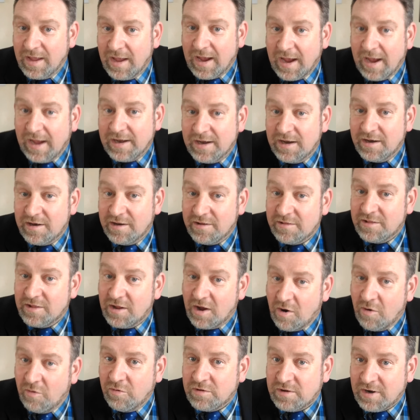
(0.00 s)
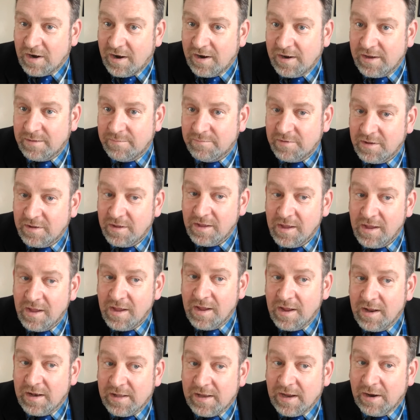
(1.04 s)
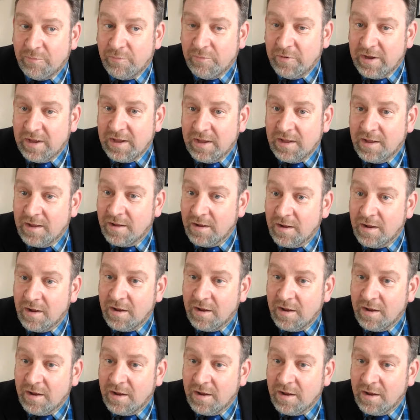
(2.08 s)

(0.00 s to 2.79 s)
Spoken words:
and it is now time that we